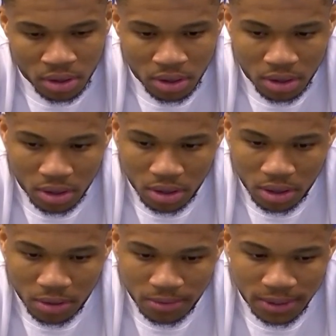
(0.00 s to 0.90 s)

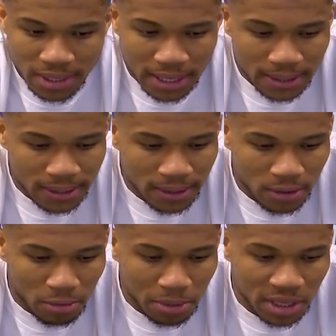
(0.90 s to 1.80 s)
uh, did not
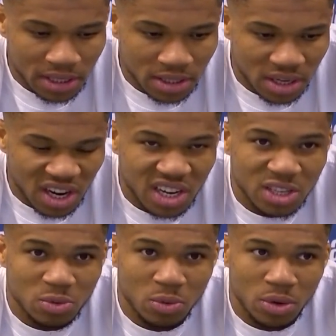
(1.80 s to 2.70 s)
compete as hard
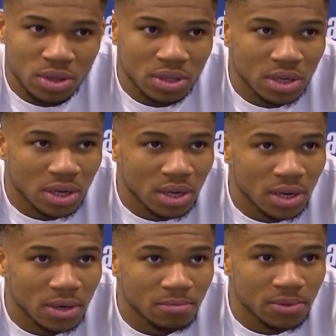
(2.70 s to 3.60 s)
as we wanted
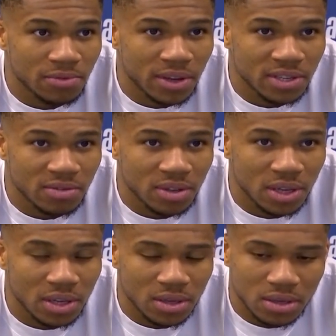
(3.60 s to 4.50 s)
um,
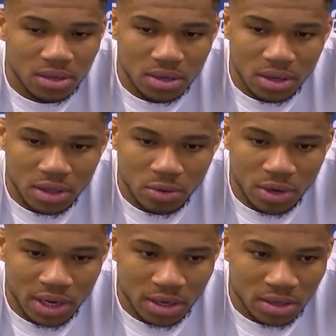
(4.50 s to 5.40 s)
defensively. Uh, I think we
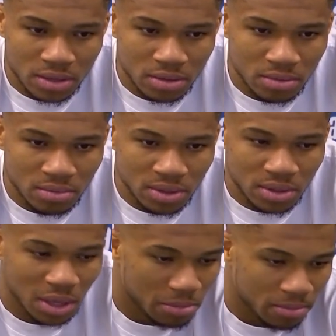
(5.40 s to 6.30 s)
got to
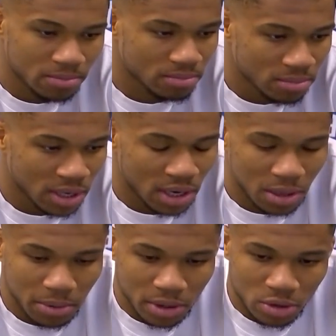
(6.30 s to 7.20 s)
step that
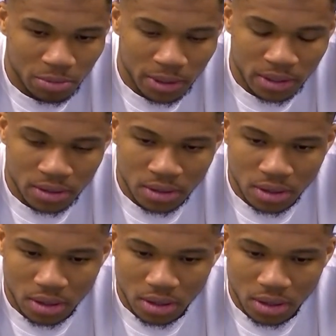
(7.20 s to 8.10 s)
up a little bit
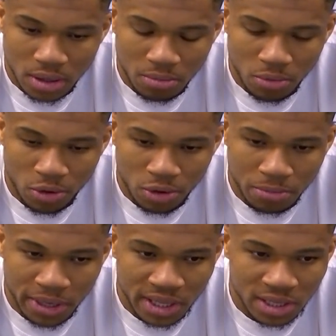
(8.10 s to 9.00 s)
uh, more,
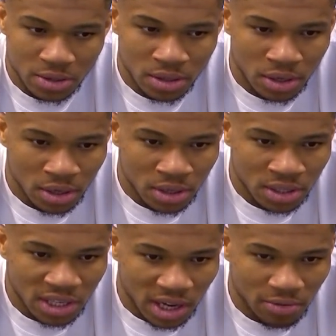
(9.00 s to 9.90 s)
make it as
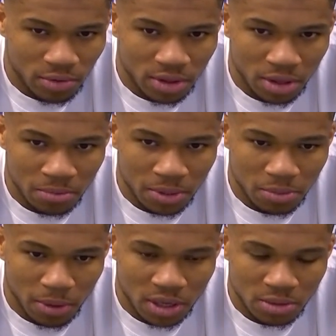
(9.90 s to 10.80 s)
tough for them as
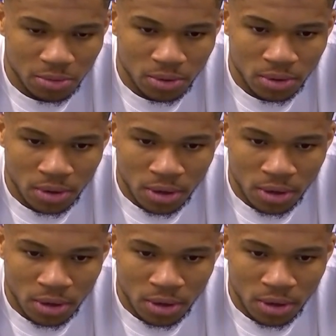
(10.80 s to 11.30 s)
possible.